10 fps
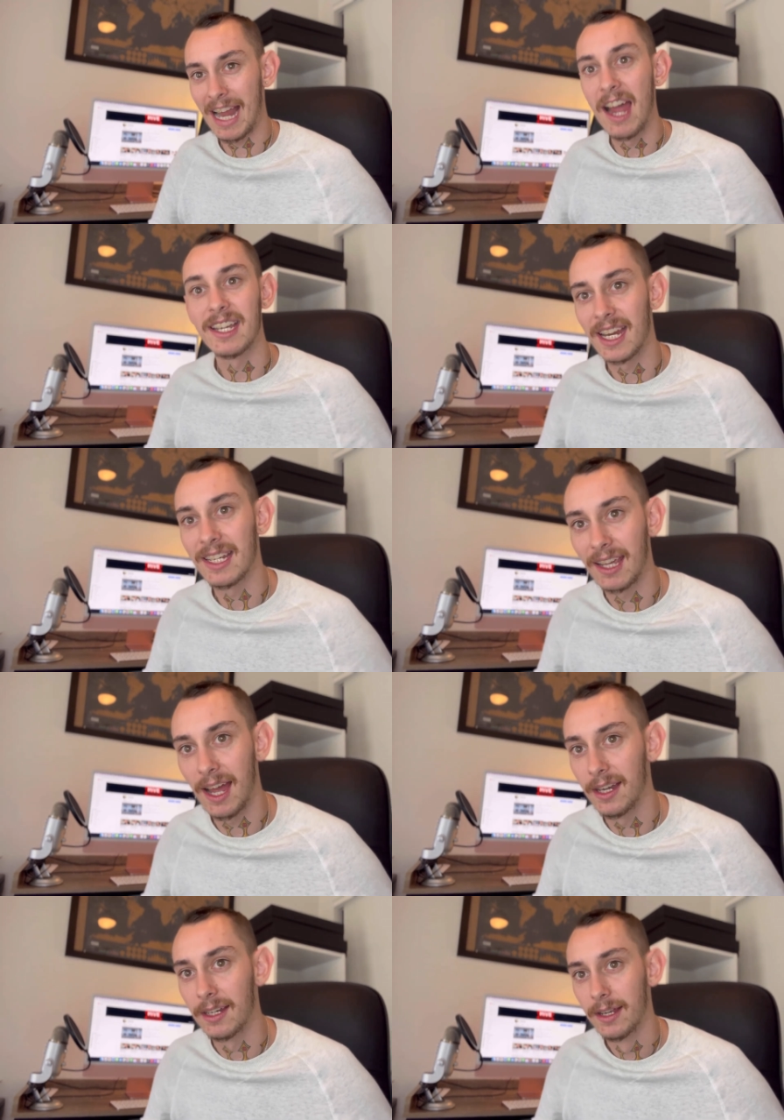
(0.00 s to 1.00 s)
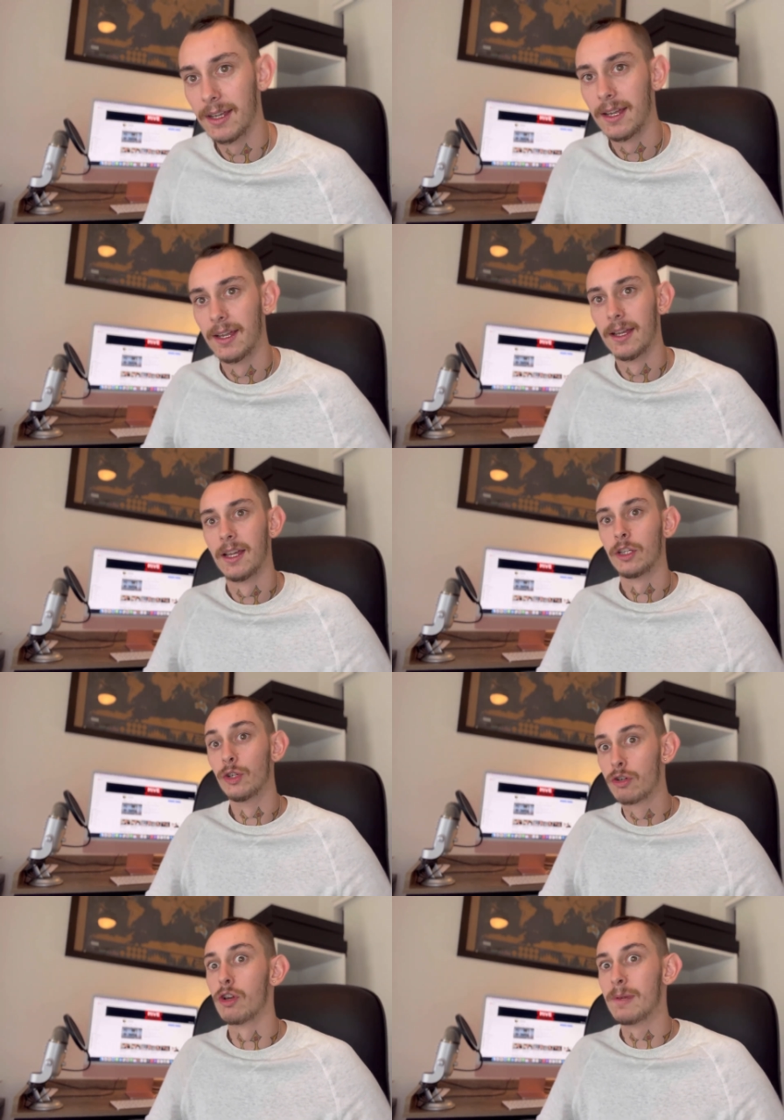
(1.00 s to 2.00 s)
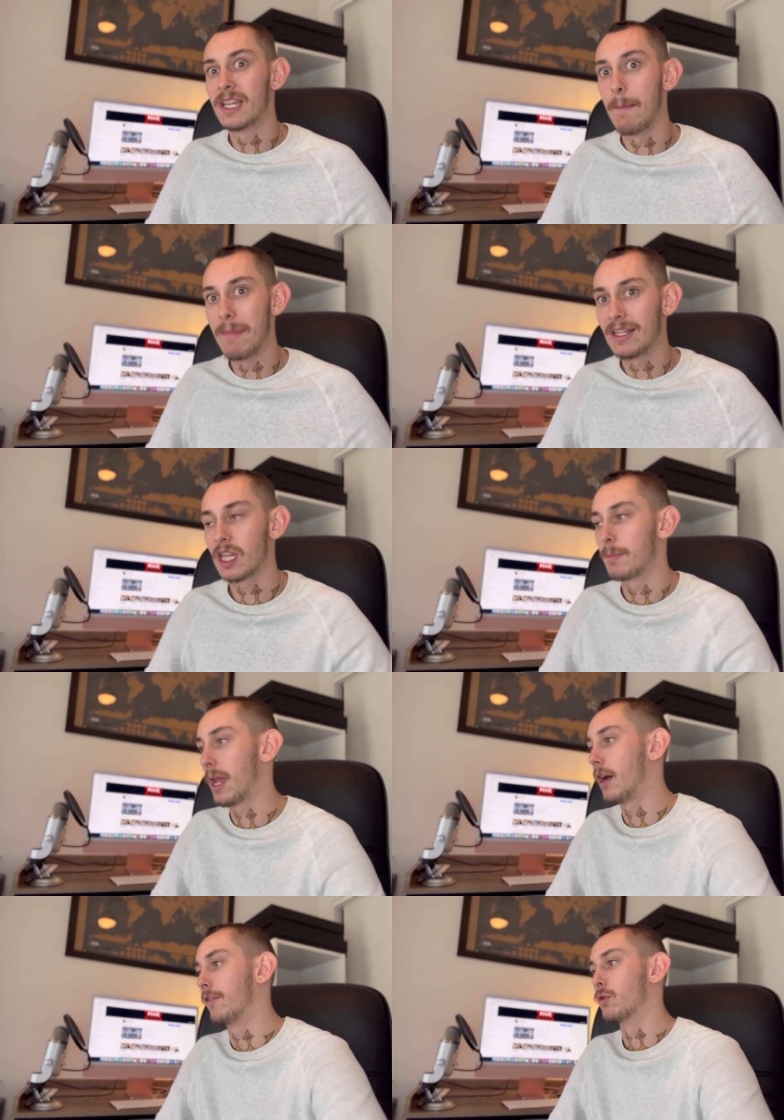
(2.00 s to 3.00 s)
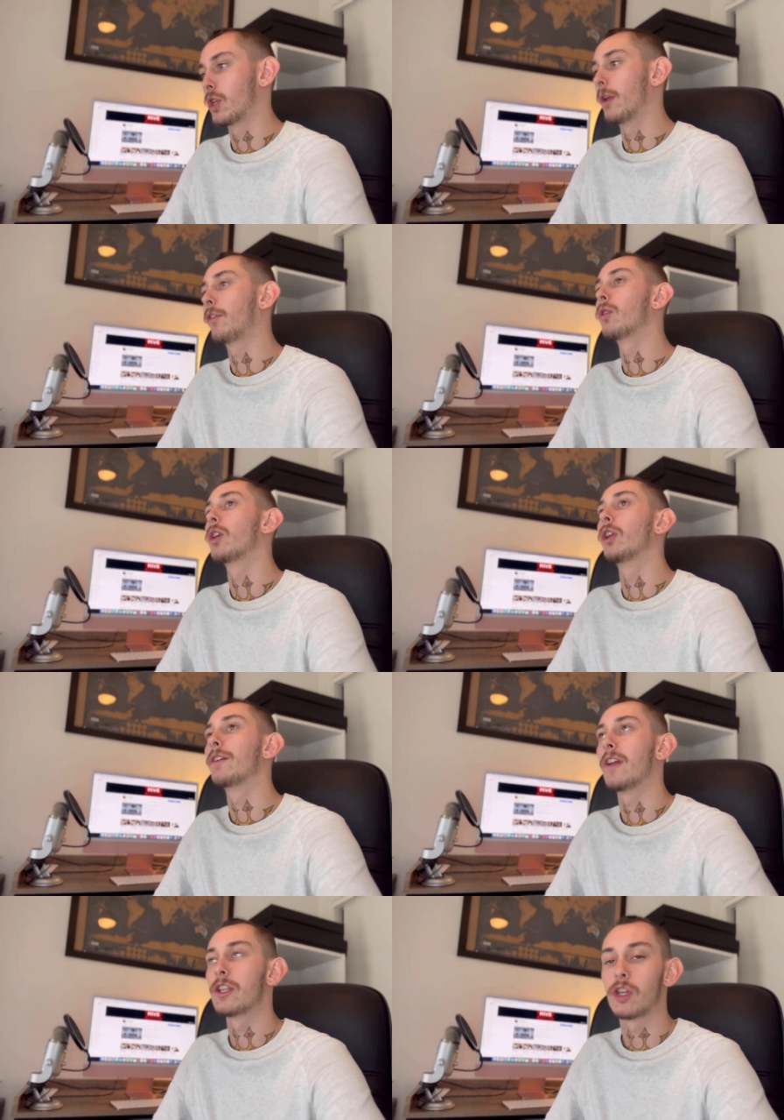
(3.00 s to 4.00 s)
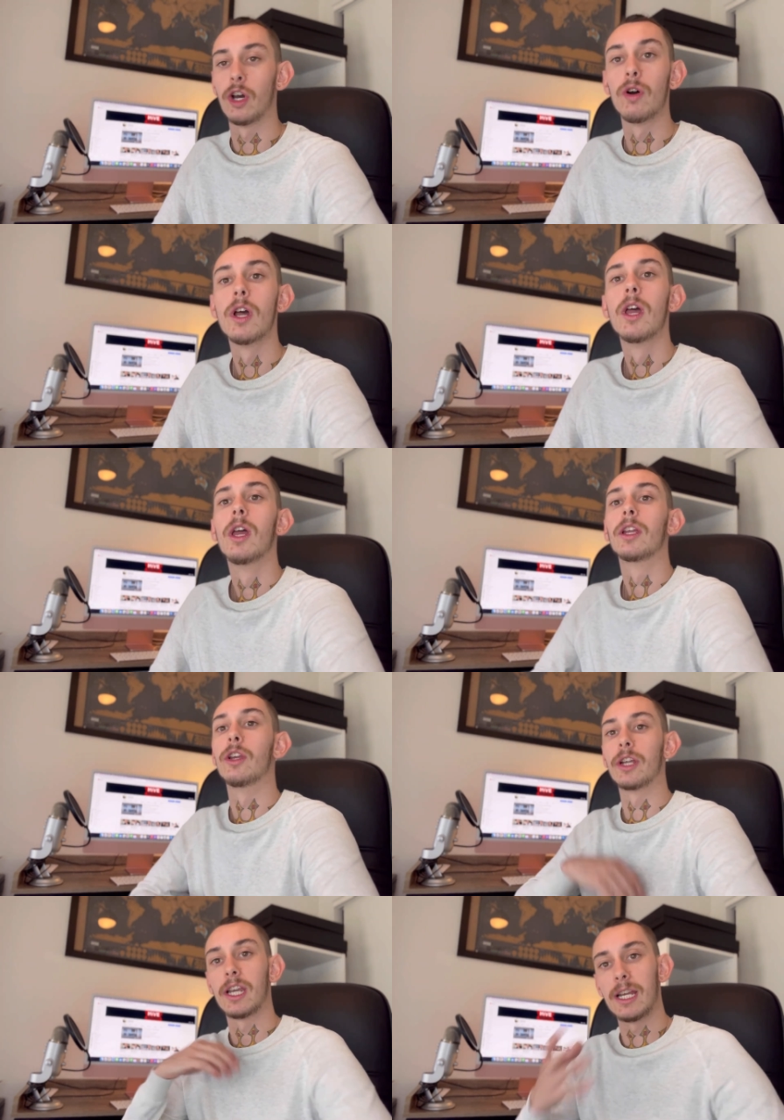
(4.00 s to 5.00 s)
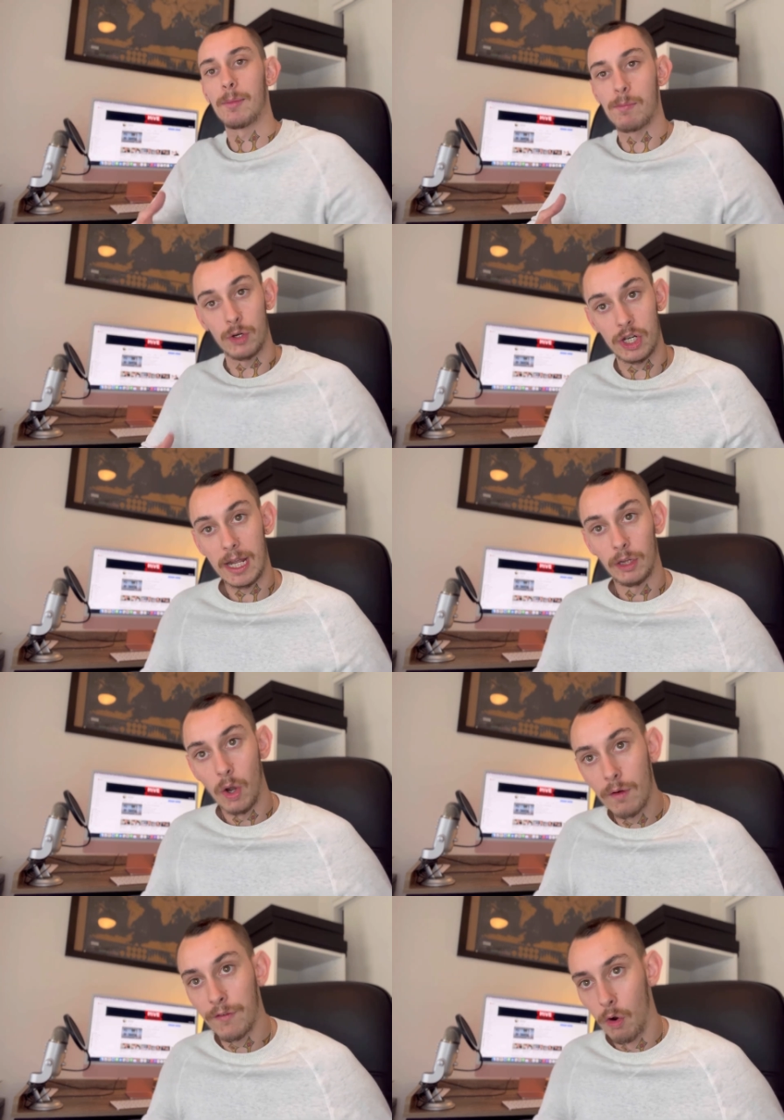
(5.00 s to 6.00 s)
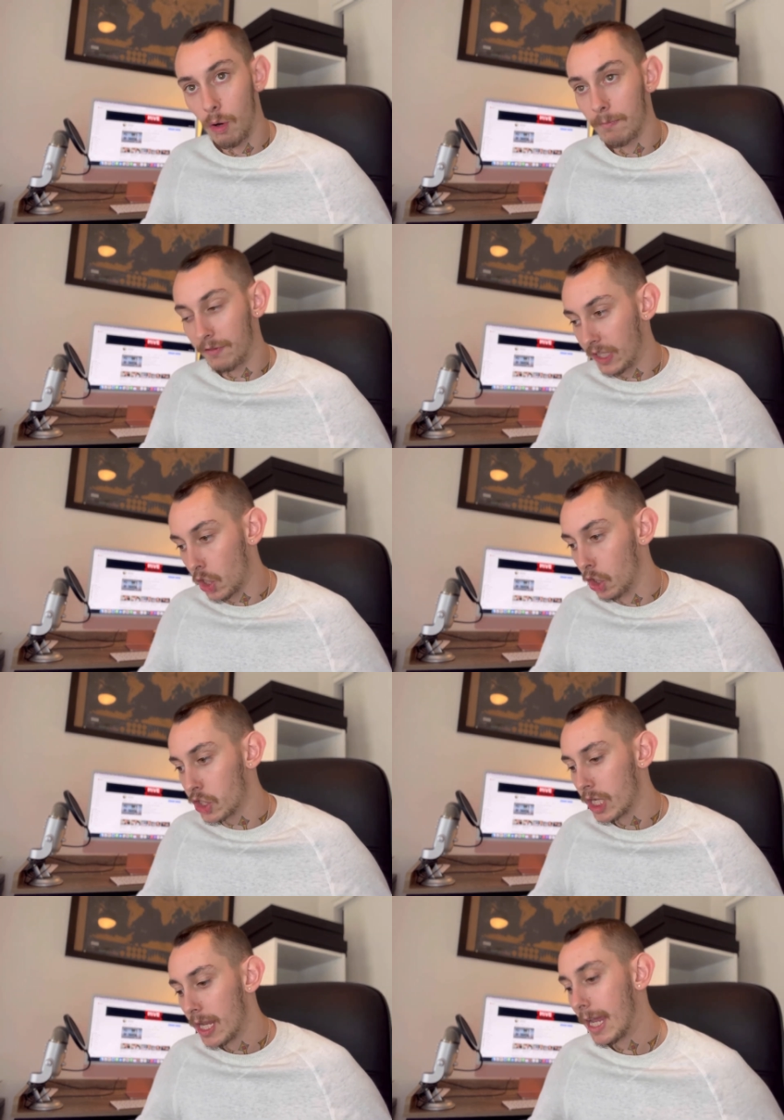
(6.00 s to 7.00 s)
18K. YouTube is immensely powerful. So if you're an OnlyFans girl, you know, you need to be pushing out long form videos.